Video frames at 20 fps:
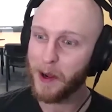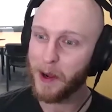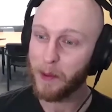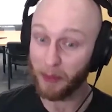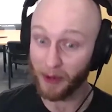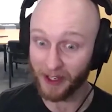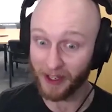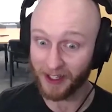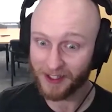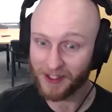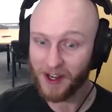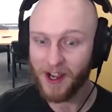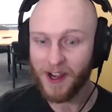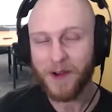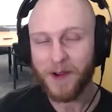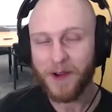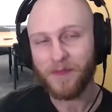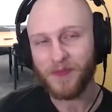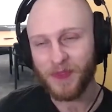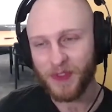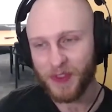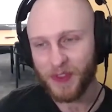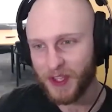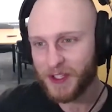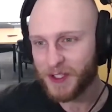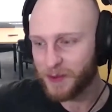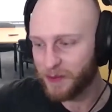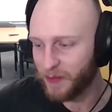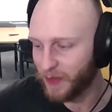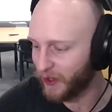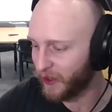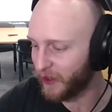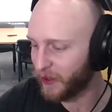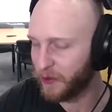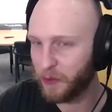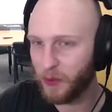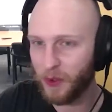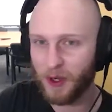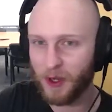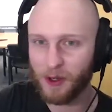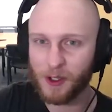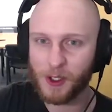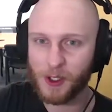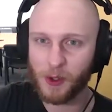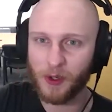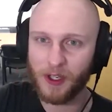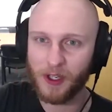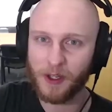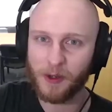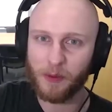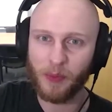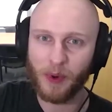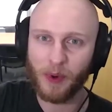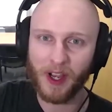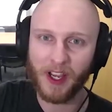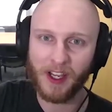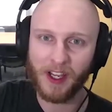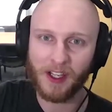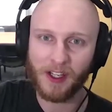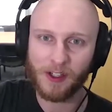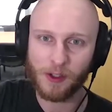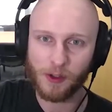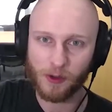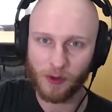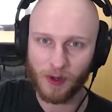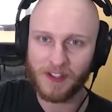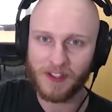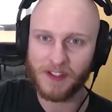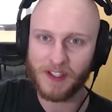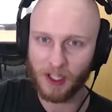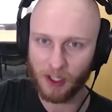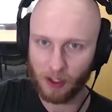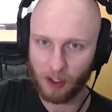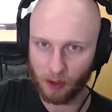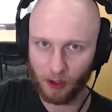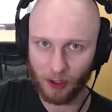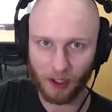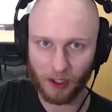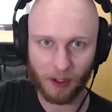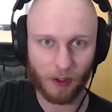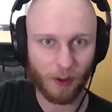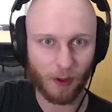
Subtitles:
But this month we are joined by Tracy Cook,